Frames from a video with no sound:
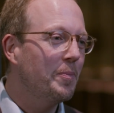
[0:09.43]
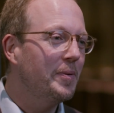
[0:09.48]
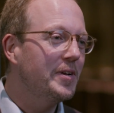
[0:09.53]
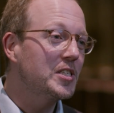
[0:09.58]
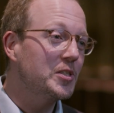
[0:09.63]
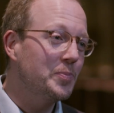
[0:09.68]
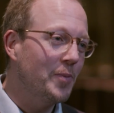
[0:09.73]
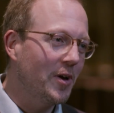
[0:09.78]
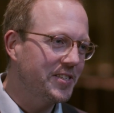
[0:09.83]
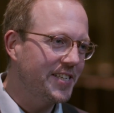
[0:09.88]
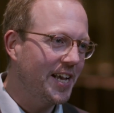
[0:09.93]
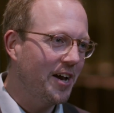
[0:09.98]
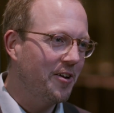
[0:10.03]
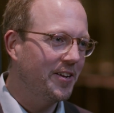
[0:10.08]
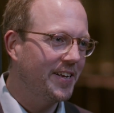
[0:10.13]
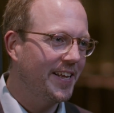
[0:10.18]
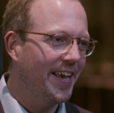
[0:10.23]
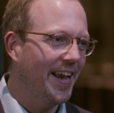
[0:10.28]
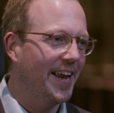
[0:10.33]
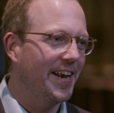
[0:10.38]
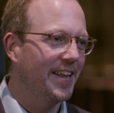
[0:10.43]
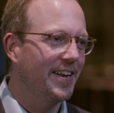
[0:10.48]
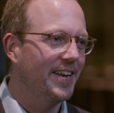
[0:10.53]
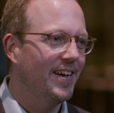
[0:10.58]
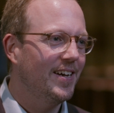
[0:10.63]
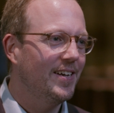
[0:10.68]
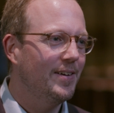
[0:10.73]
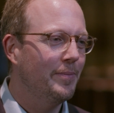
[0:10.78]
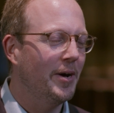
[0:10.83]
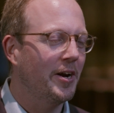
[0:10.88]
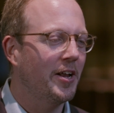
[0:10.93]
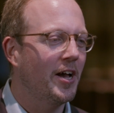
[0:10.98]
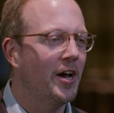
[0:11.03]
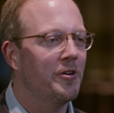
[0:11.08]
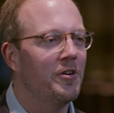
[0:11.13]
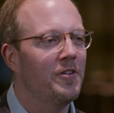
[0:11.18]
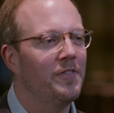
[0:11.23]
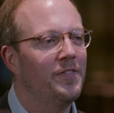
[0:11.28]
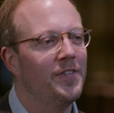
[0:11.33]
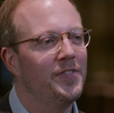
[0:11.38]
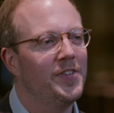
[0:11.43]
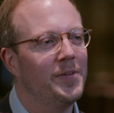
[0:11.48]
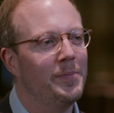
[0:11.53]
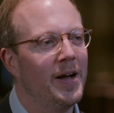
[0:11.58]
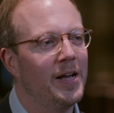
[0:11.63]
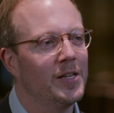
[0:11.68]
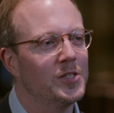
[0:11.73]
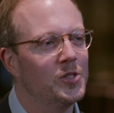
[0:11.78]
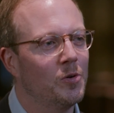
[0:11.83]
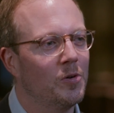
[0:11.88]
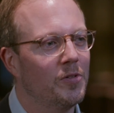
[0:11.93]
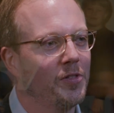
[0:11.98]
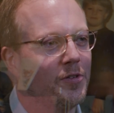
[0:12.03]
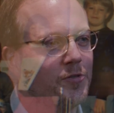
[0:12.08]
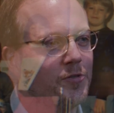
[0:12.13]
up in a small town in Canada, about 150 miles north